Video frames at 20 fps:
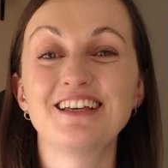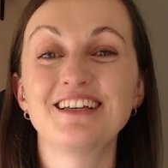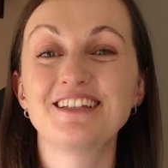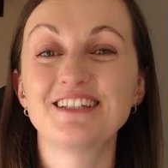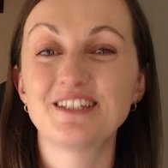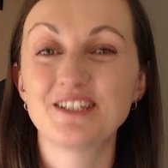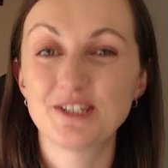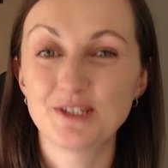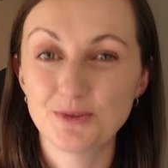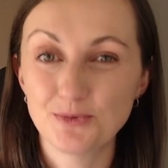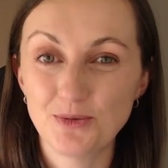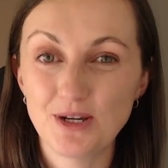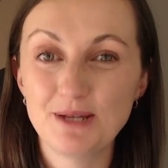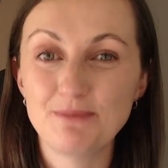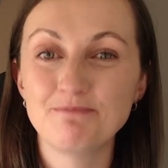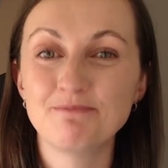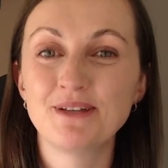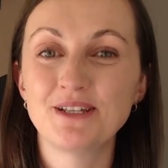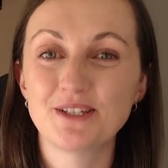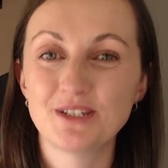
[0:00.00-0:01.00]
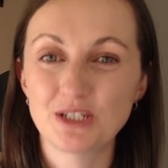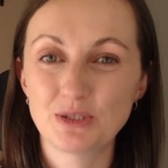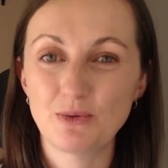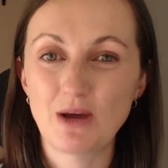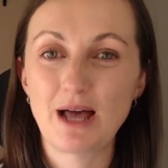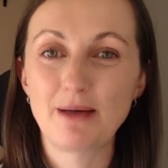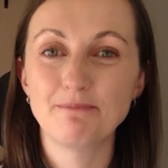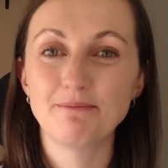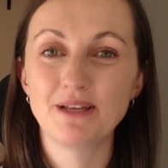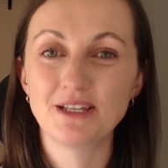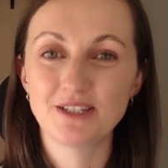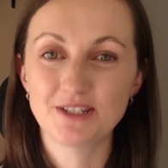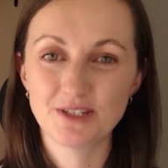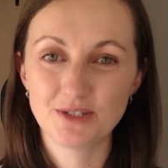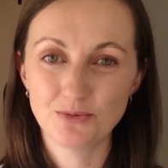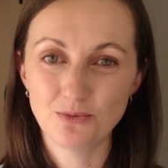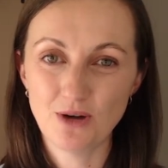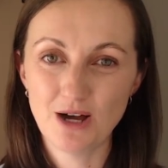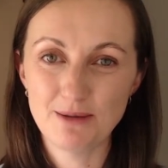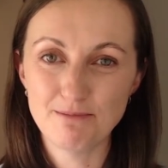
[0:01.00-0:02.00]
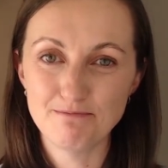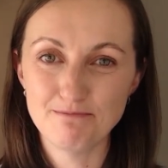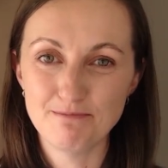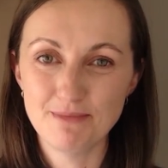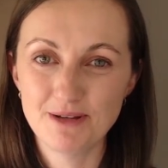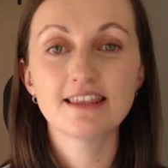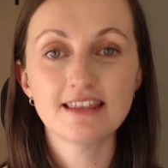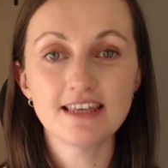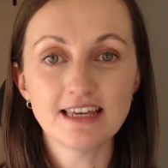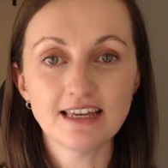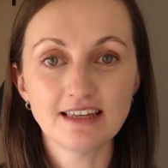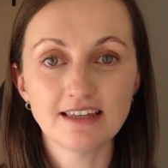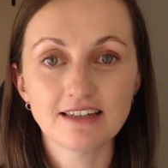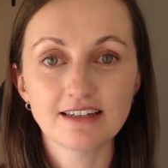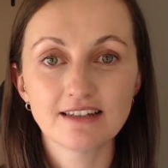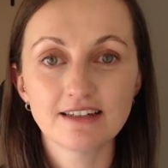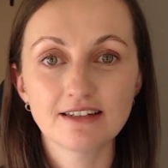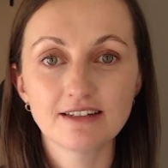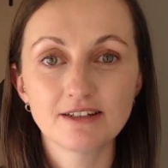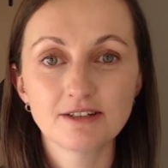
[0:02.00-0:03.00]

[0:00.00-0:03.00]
Swim, swam, swum. Think.